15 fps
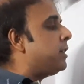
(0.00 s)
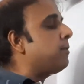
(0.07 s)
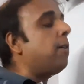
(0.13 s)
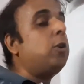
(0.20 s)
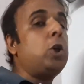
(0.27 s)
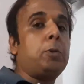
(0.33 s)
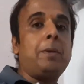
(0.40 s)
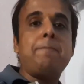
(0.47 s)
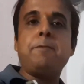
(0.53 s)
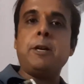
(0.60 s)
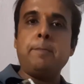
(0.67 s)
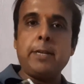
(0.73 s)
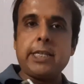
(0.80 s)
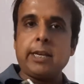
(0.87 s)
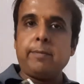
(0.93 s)
found to be
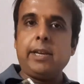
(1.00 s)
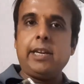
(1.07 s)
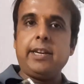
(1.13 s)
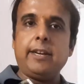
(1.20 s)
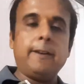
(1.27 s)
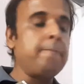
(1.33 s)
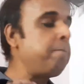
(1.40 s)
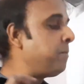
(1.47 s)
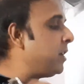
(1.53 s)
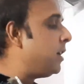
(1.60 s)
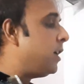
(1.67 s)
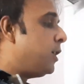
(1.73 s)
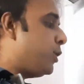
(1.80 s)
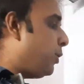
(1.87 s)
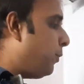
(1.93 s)
permissible here.
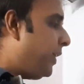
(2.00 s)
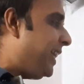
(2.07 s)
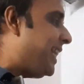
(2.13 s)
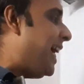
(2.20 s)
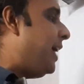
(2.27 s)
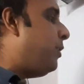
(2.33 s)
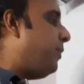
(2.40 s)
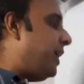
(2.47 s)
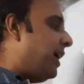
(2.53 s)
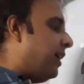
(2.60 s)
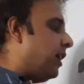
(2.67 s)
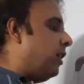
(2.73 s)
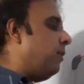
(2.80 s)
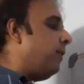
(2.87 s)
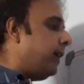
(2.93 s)
So with that we are
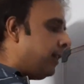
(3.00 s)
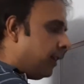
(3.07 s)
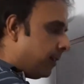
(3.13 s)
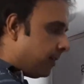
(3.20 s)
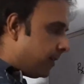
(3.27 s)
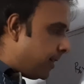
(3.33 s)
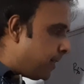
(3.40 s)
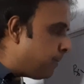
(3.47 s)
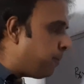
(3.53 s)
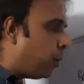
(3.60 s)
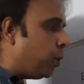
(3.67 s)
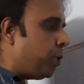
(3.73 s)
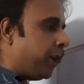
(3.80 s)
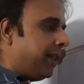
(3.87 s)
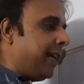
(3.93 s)
done with this
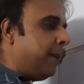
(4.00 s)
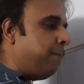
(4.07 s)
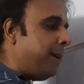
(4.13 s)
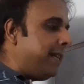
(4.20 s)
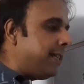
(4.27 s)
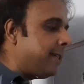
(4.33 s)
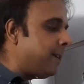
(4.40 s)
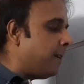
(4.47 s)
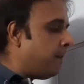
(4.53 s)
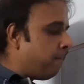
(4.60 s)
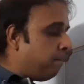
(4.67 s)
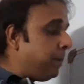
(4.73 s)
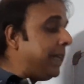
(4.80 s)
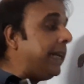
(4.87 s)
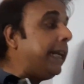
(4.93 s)
portion. That means
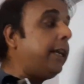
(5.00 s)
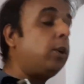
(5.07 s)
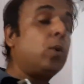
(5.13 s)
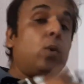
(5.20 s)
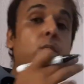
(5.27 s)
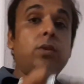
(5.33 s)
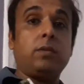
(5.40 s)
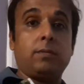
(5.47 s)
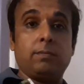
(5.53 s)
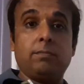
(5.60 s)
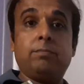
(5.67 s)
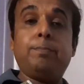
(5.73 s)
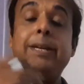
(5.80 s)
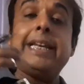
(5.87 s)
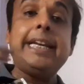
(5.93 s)
pyridone
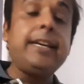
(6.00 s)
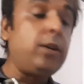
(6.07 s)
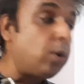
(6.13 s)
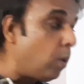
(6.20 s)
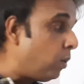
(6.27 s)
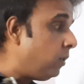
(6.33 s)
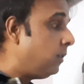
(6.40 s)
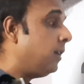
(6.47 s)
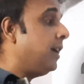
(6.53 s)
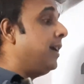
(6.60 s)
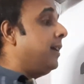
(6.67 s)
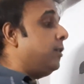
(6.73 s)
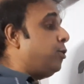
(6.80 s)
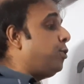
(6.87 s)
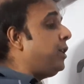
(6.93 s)

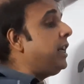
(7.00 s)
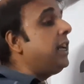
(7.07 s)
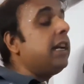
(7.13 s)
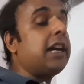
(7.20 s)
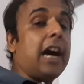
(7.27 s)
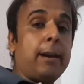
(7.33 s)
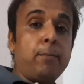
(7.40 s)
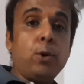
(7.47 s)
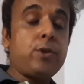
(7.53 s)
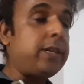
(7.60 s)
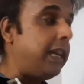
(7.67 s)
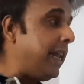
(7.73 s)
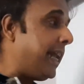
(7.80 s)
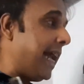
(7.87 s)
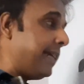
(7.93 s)
3
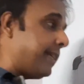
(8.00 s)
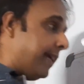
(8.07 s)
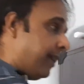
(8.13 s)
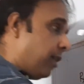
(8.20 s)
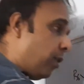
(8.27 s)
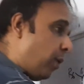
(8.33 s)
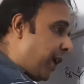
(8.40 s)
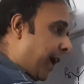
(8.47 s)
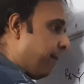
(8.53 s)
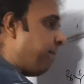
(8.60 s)
carboxylic acid. Okay.